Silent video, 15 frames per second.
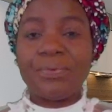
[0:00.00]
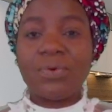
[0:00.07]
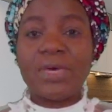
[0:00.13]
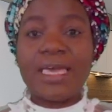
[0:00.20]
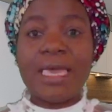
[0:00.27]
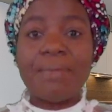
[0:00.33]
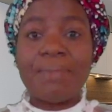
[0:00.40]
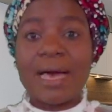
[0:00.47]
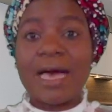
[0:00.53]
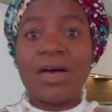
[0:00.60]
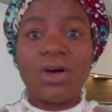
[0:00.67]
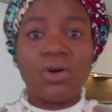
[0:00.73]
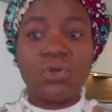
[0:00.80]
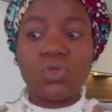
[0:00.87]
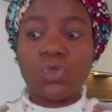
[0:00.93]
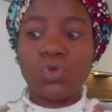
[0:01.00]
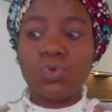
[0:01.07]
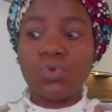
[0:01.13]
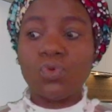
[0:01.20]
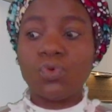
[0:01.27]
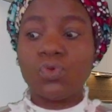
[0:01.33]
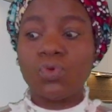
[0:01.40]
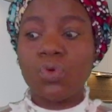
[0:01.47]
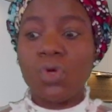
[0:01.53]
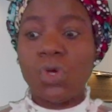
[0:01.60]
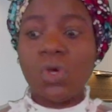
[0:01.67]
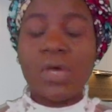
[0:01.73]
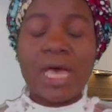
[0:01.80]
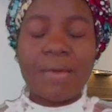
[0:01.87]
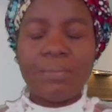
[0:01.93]
came out to,
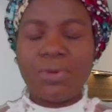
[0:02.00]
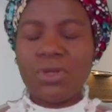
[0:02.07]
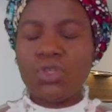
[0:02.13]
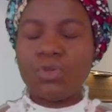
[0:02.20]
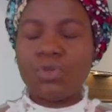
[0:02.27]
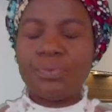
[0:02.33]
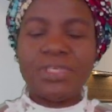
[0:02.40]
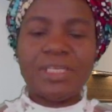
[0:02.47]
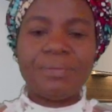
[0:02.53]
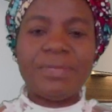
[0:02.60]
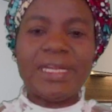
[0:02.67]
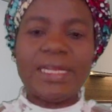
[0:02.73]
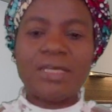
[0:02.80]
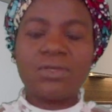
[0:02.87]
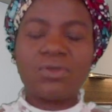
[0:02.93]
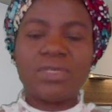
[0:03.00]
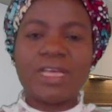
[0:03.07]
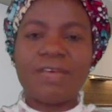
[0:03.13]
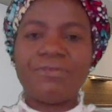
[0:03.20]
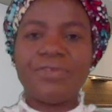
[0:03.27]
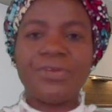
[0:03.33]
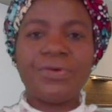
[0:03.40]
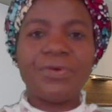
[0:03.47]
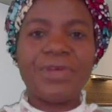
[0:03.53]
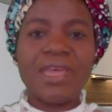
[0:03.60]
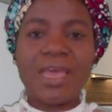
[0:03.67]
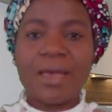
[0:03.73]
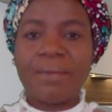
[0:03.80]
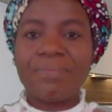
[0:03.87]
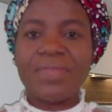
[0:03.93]
I'm going to put the link to that video
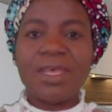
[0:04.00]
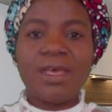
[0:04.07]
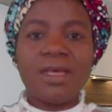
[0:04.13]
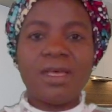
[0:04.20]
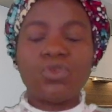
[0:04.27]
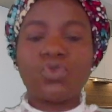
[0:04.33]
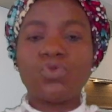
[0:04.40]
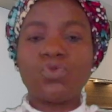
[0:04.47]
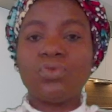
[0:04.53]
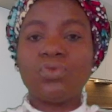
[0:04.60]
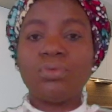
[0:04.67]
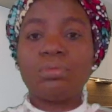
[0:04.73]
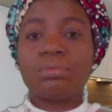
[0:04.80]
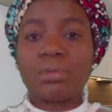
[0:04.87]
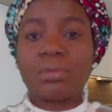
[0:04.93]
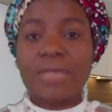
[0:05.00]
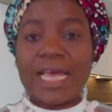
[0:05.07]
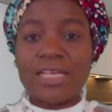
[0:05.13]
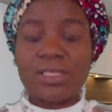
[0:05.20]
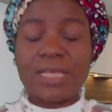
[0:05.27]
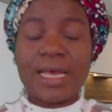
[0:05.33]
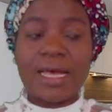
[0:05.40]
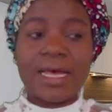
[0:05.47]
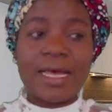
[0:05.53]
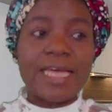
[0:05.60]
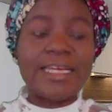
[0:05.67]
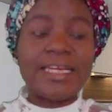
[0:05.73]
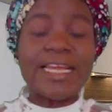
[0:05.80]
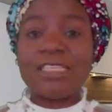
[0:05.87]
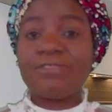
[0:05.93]
here, to
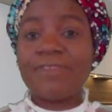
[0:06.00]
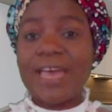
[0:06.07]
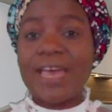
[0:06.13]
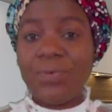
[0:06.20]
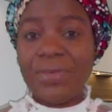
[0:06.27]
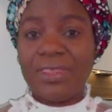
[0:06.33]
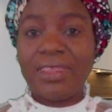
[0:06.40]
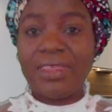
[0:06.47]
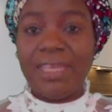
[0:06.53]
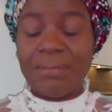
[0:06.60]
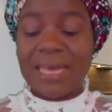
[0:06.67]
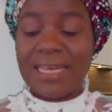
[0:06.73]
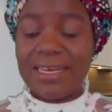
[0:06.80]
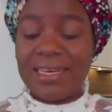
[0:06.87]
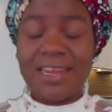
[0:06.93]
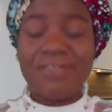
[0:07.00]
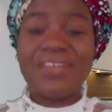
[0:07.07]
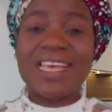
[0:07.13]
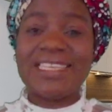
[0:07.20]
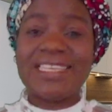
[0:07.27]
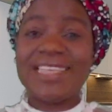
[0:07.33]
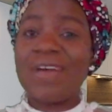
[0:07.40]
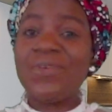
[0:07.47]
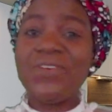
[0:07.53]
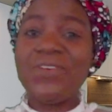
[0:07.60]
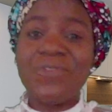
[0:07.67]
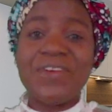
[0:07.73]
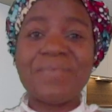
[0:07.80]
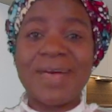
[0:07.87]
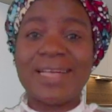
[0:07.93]
identify with him. I did a video, I said, are we
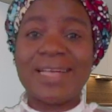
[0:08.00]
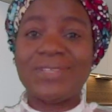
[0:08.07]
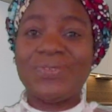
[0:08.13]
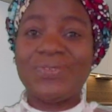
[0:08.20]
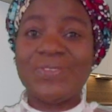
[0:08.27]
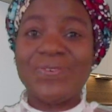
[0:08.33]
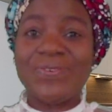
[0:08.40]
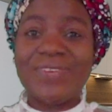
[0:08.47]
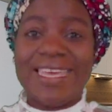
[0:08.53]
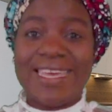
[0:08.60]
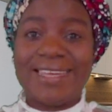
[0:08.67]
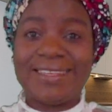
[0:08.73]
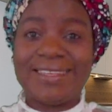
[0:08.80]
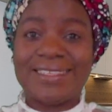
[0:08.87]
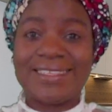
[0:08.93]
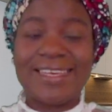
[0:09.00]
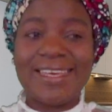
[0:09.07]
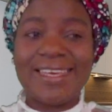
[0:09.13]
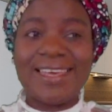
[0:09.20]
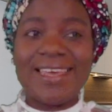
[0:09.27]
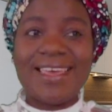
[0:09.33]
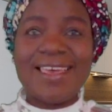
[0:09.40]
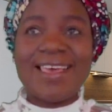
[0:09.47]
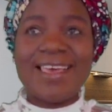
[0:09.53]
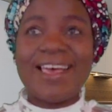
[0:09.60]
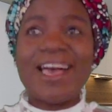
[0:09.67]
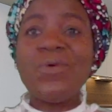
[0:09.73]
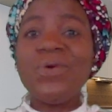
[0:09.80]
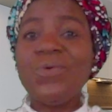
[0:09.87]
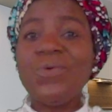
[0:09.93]
going back to Stone Age?
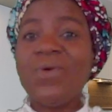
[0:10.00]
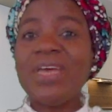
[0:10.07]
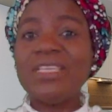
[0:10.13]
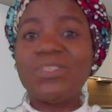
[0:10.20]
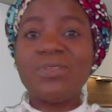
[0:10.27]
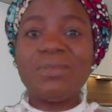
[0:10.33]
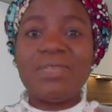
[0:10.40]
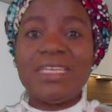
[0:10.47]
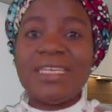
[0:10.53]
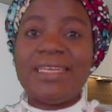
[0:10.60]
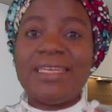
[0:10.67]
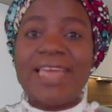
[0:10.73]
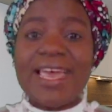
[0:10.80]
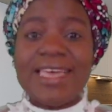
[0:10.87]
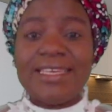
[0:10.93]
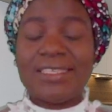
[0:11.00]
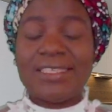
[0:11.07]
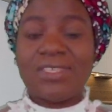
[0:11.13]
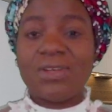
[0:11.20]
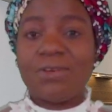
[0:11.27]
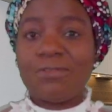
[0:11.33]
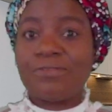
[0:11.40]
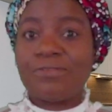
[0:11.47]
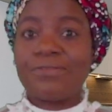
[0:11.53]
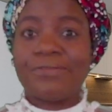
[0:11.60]
Are we going to the days of